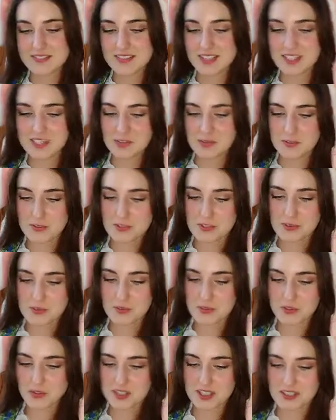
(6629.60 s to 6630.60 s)
Yeah, the
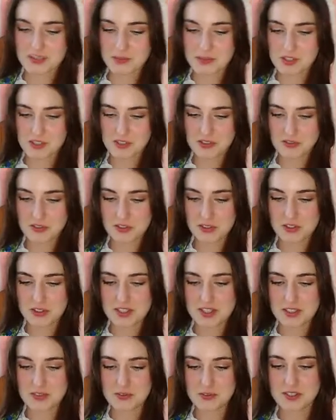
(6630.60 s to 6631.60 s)
Fujimoto exhibition looked
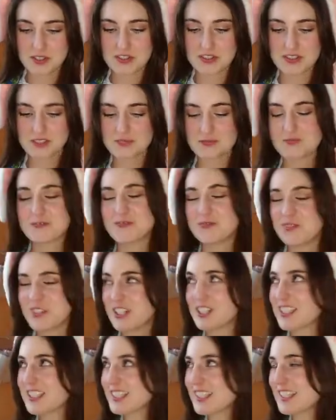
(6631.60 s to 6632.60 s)
so good.
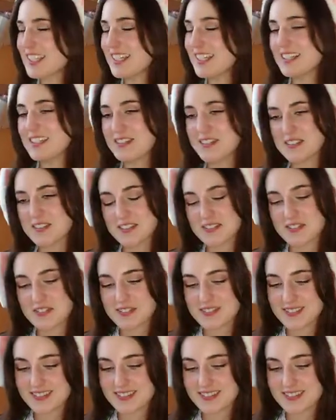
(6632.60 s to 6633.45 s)
Fucking hell.